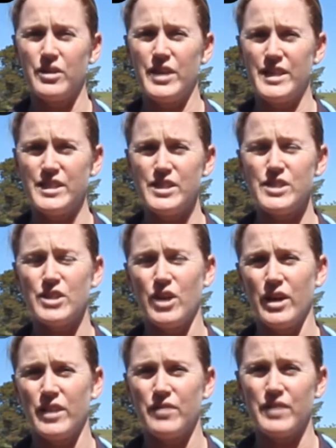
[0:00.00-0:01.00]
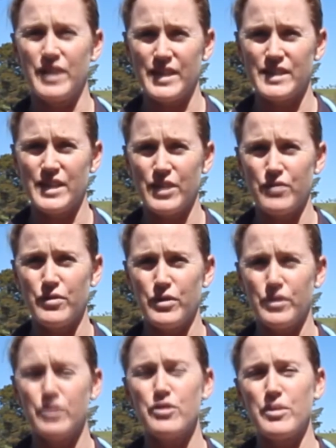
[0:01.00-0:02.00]
You need to decide if it needs any
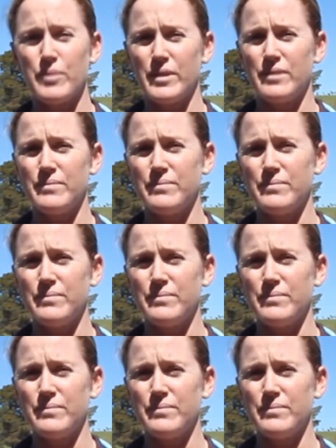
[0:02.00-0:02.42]
further treatment.